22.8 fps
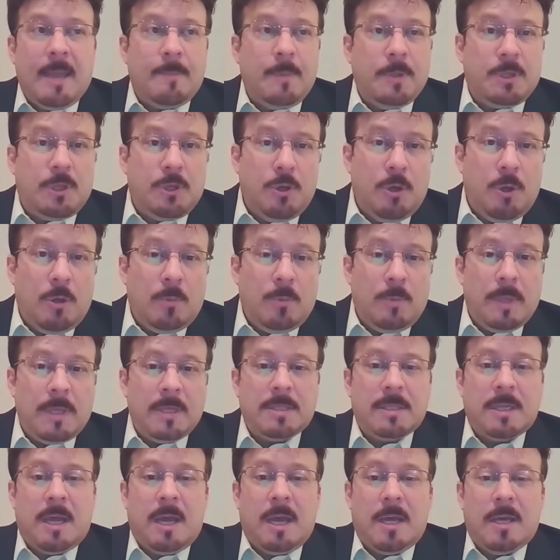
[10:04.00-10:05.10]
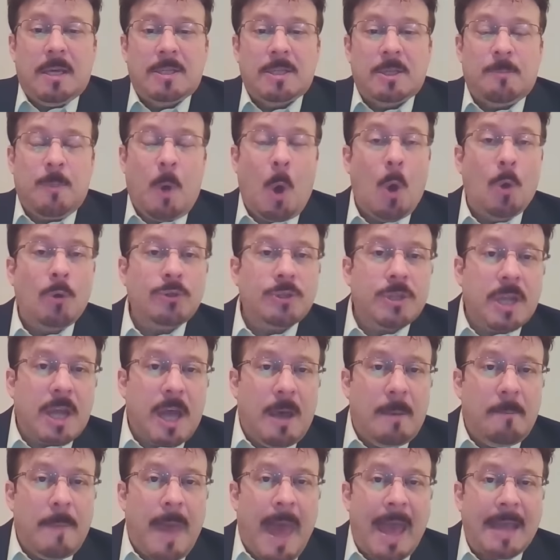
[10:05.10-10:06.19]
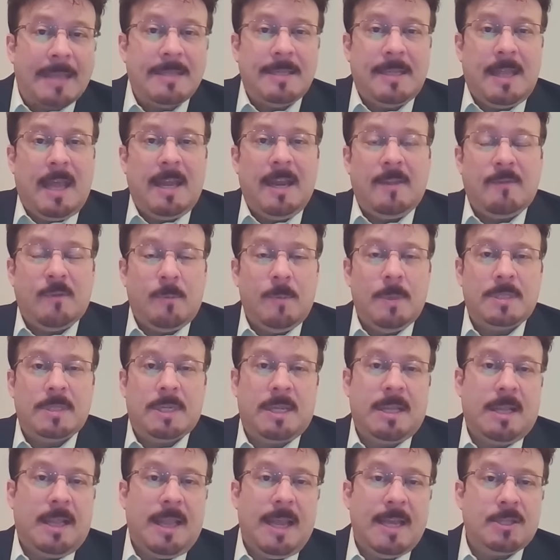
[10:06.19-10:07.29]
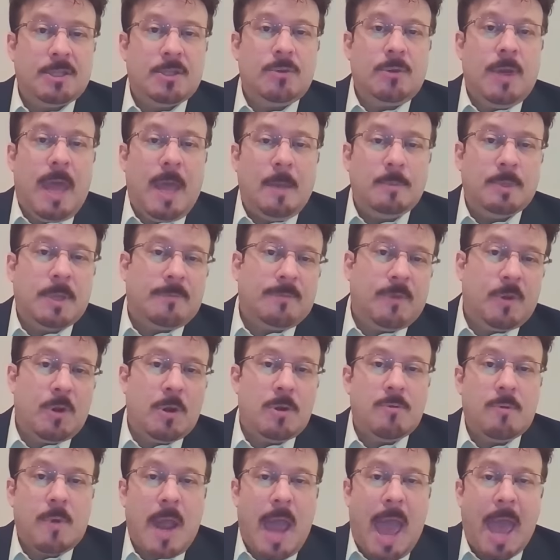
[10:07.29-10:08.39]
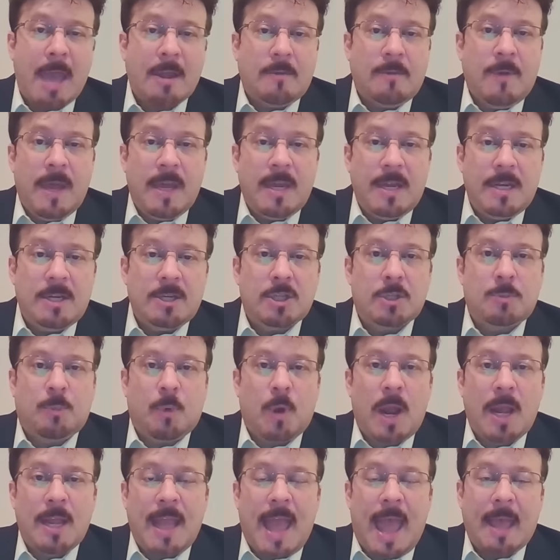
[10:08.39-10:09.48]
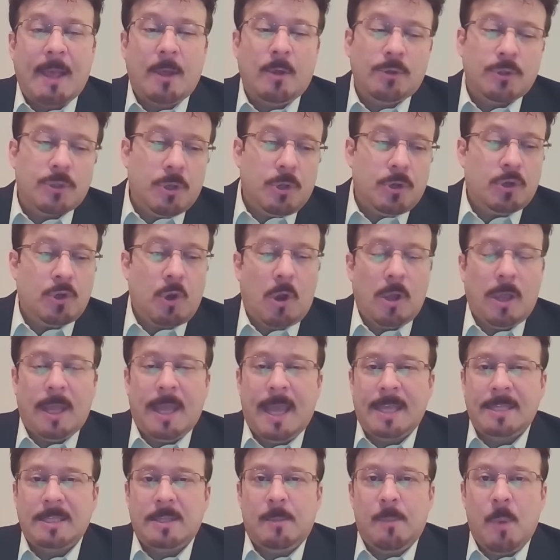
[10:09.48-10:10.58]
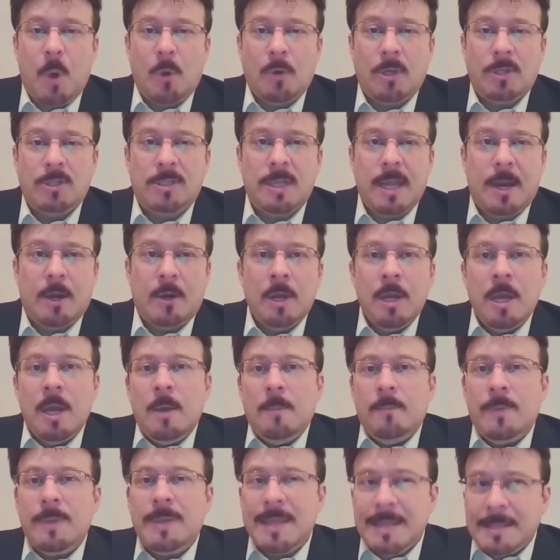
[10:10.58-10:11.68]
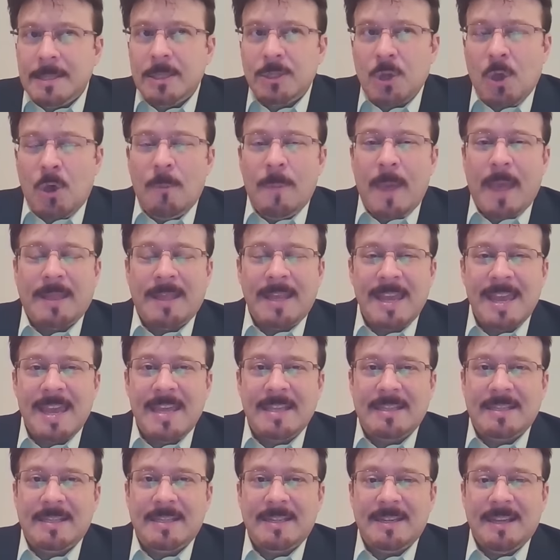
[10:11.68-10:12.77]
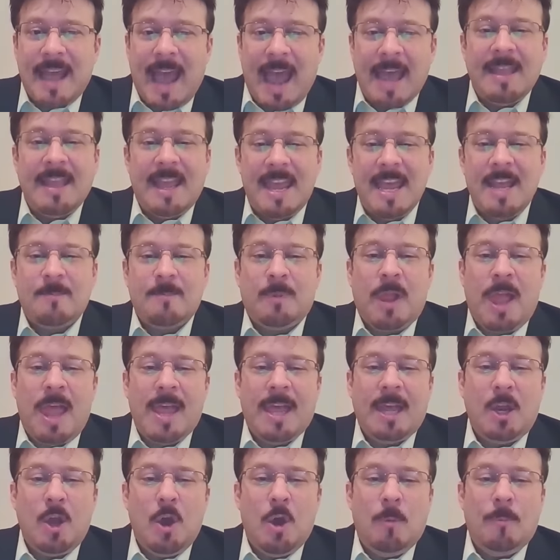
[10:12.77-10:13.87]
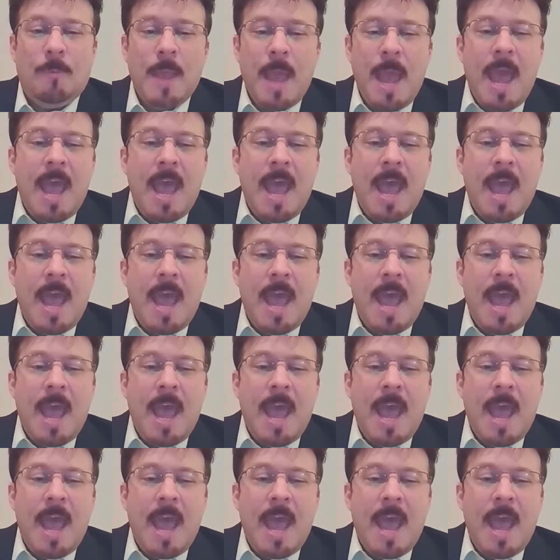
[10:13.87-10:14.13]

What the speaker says: Batum is supposed to come back tonight after missing the last two games after he re-aggravated a sprained ankle, so Charlotte gets a bonus there. But this is all about the Heat and the Heat playing at home.